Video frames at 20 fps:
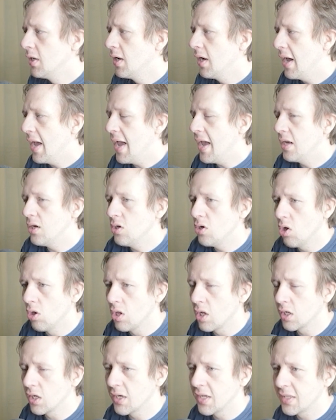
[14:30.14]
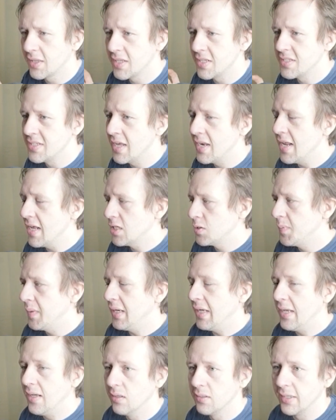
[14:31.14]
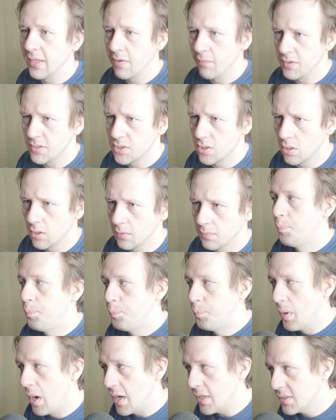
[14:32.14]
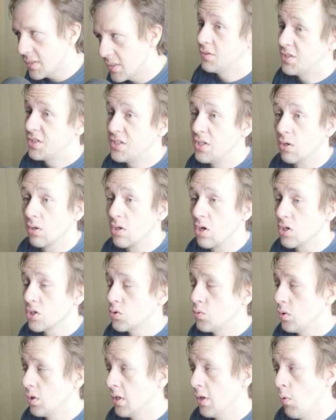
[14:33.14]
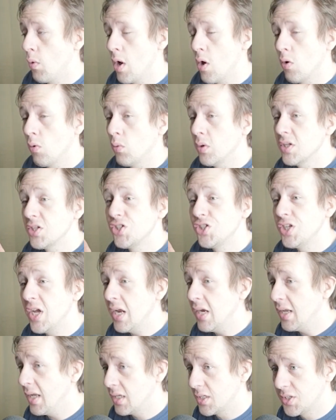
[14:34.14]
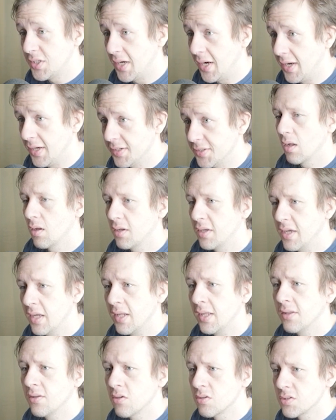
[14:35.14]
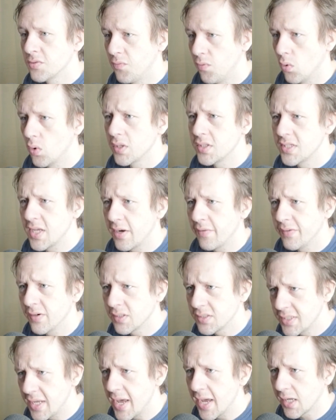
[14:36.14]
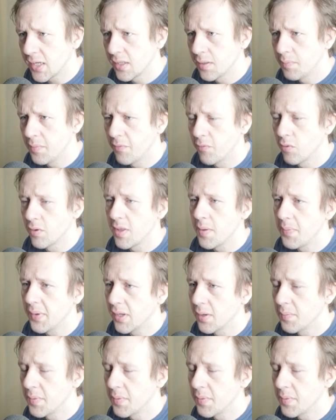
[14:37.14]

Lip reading: and you no longer get the 10 HP healing every turn. But still goes really well with Shady Exchange, getting those voids out of your deck before they become a